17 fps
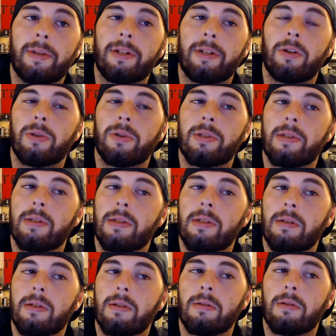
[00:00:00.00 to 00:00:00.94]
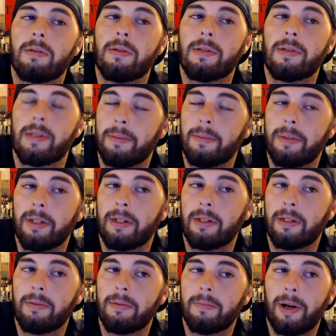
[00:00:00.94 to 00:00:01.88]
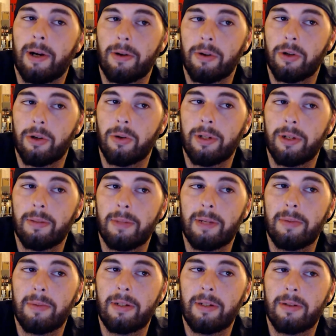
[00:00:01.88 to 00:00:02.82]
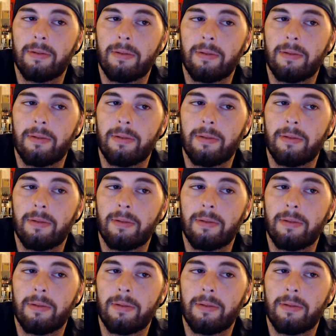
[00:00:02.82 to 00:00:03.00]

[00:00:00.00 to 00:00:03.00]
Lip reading: I know it's something. Powder coating, maybe?